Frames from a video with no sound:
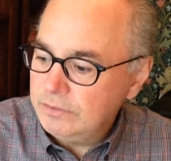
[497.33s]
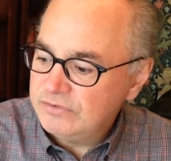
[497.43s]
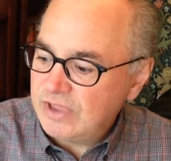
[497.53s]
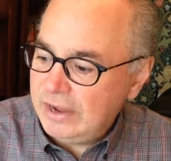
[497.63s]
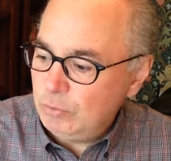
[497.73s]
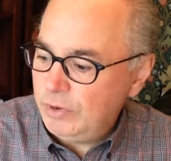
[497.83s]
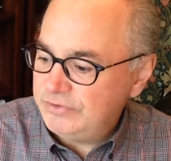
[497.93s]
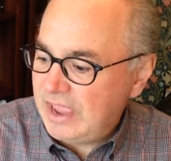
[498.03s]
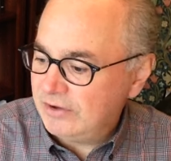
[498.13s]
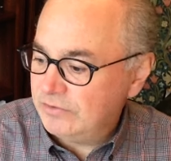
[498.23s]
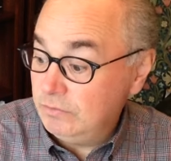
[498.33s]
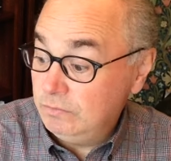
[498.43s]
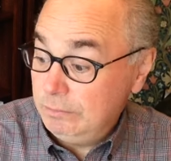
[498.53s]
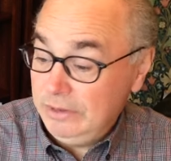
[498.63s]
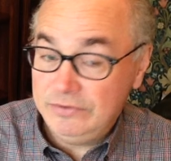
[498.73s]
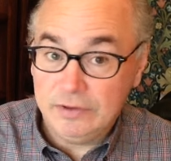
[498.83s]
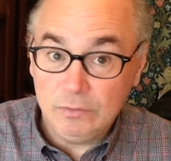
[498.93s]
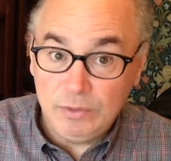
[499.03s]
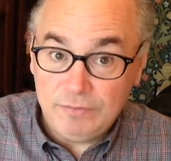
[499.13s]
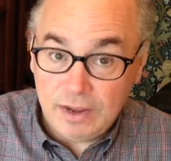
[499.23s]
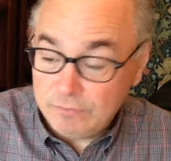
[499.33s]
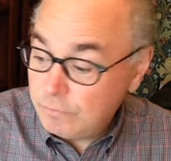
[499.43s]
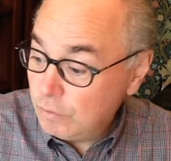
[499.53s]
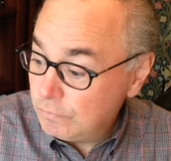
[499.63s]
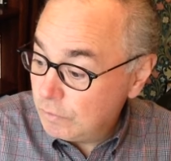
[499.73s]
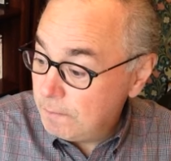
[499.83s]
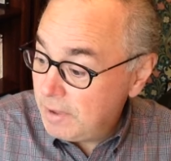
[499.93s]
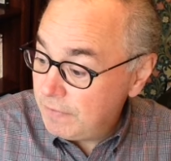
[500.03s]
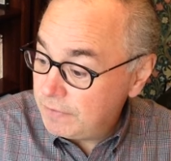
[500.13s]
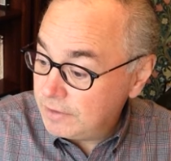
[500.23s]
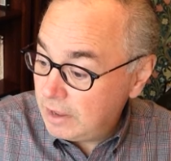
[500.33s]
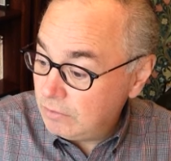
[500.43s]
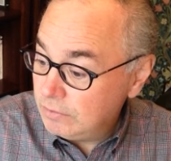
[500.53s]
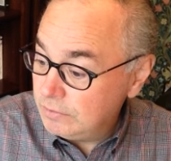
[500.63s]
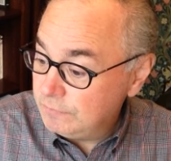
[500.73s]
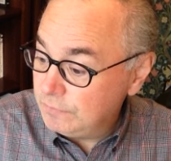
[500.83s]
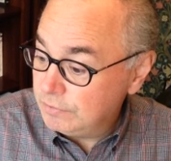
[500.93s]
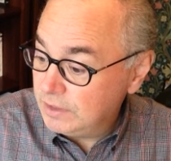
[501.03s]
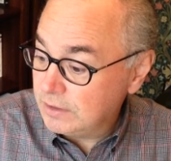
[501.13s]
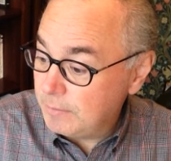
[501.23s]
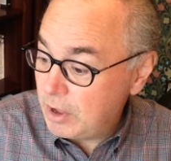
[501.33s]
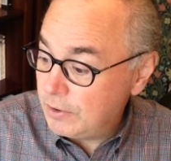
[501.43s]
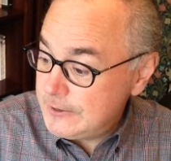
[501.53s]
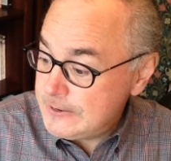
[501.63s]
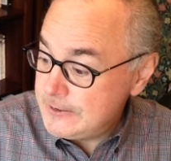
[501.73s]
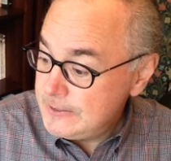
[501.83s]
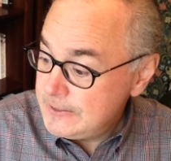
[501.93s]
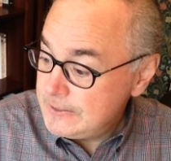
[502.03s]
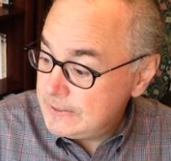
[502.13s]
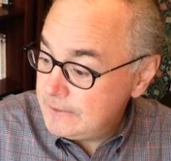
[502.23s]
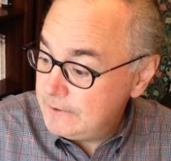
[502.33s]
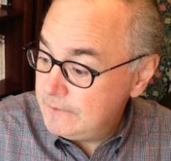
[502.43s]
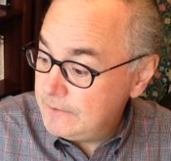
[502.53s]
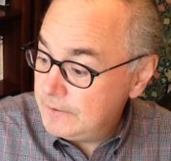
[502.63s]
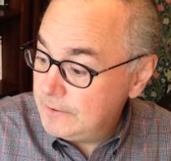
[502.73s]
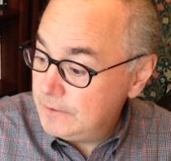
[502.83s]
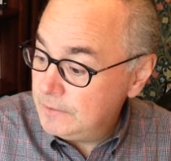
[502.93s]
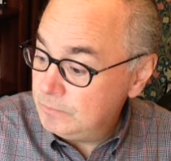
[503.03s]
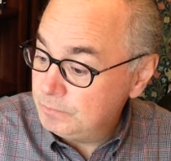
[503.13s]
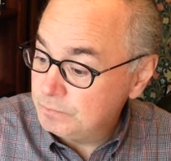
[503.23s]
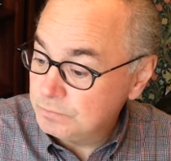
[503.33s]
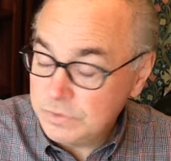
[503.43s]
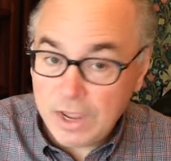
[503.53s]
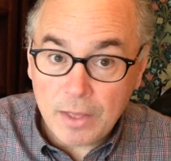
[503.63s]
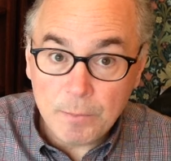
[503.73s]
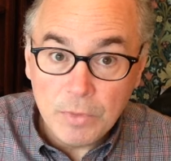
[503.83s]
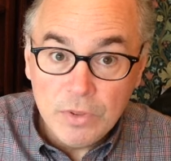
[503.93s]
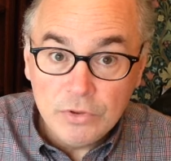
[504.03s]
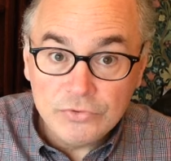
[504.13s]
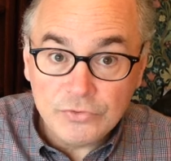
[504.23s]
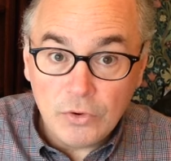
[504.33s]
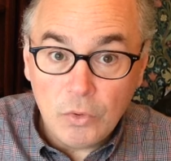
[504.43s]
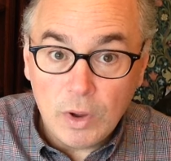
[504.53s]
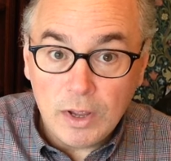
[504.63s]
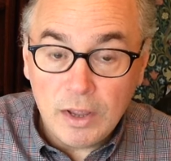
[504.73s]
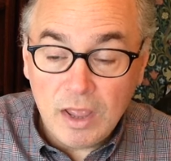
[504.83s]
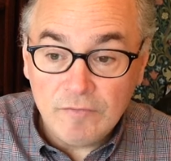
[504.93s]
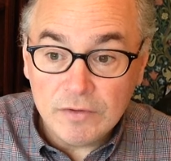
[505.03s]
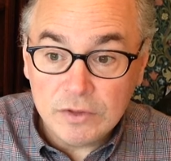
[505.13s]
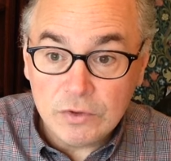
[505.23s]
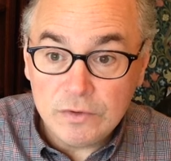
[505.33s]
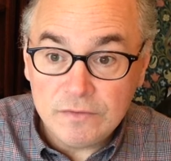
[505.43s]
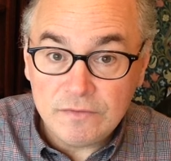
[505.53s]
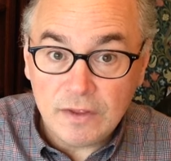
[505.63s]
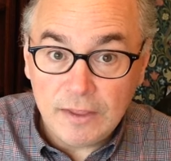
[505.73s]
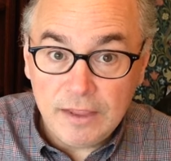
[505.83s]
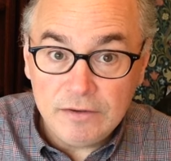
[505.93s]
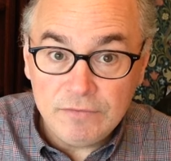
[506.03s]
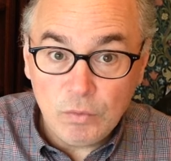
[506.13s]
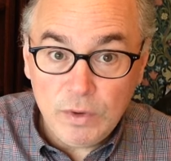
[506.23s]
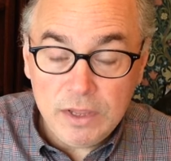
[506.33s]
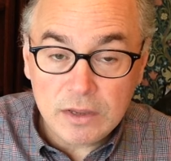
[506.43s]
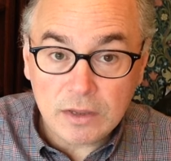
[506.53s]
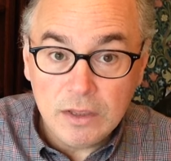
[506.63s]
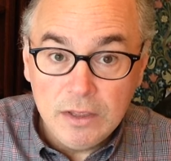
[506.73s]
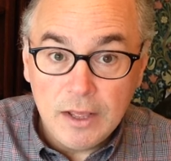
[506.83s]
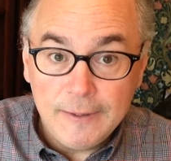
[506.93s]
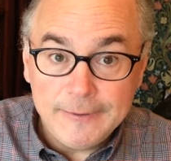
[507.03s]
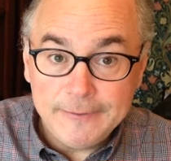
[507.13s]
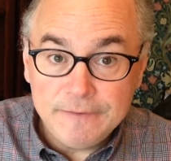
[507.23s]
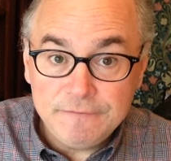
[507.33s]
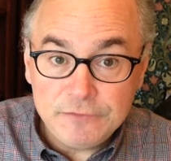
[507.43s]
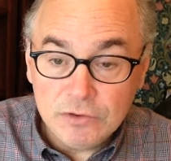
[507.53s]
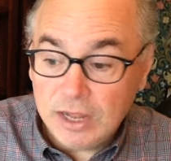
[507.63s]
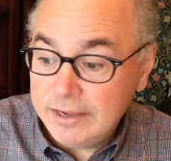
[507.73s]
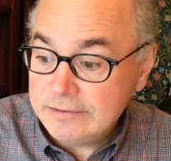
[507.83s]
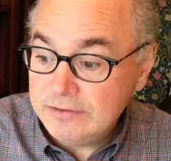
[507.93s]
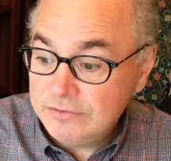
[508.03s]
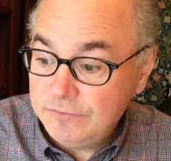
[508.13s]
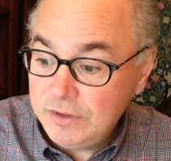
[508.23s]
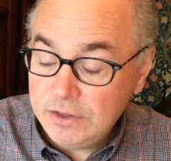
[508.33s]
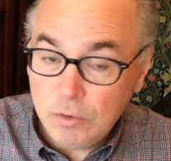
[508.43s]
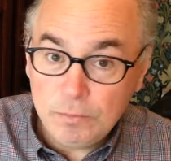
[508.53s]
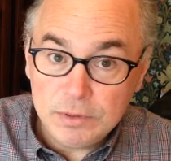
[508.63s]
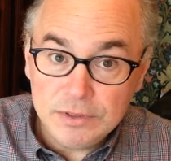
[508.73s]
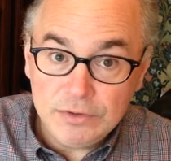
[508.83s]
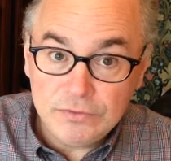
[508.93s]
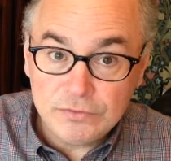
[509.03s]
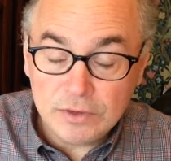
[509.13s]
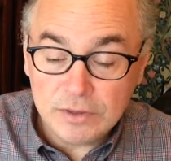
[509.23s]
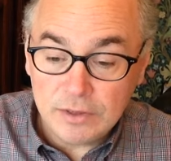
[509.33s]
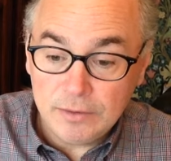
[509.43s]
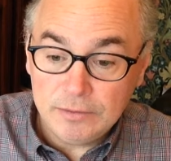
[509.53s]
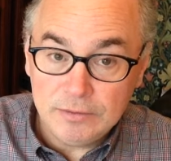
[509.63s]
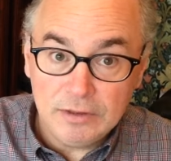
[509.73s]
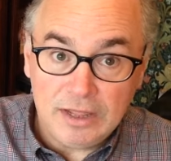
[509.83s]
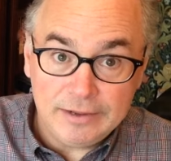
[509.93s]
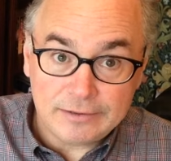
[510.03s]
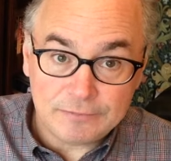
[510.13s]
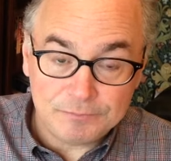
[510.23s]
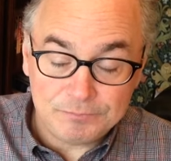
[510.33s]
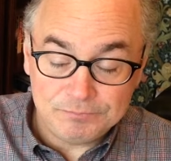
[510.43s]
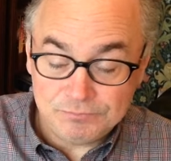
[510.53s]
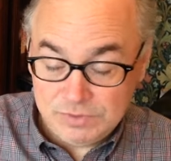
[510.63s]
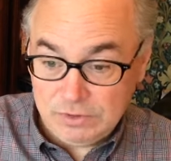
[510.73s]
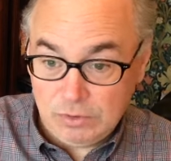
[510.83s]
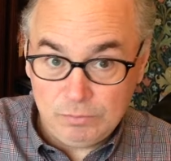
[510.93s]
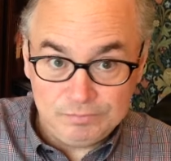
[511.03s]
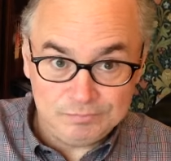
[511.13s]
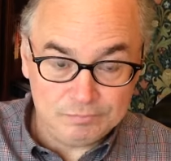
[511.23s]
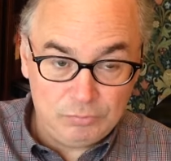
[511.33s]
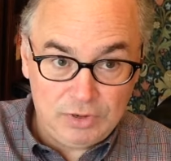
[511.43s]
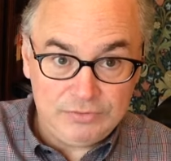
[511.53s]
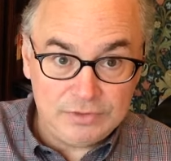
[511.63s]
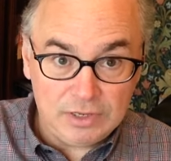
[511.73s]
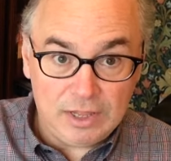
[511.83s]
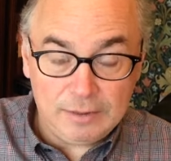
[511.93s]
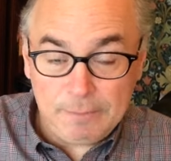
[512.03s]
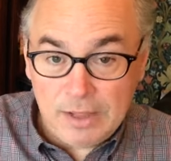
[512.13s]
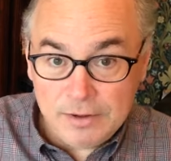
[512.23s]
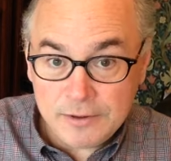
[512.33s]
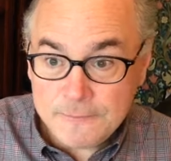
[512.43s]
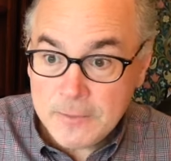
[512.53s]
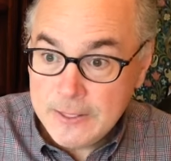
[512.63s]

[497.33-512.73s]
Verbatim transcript: sideways action basically we've had for over a month now, if you think about it. And um, yeah, so uh, have a good uh, end of the week. Uh, if you like this video, please uh, like, you know, press the like button